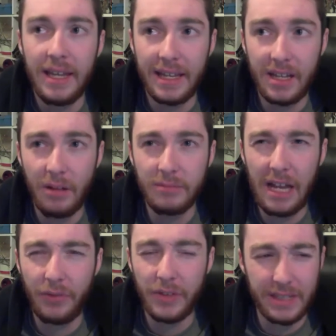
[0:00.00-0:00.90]
It comes
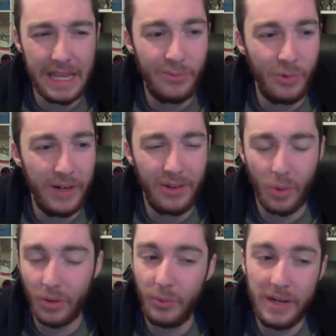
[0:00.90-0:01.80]
out the same week
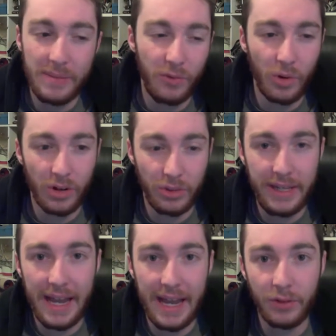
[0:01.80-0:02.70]
or the week before or the
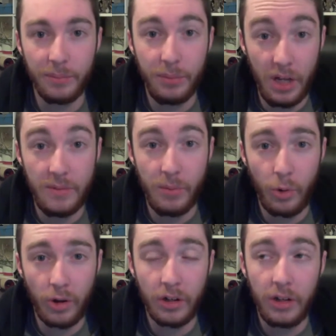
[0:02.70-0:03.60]
week after
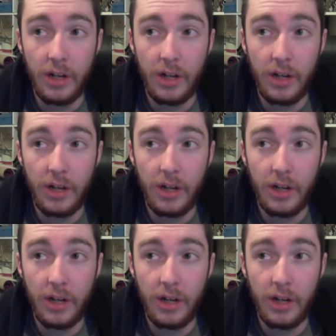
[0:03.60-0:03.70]
Bloodborne.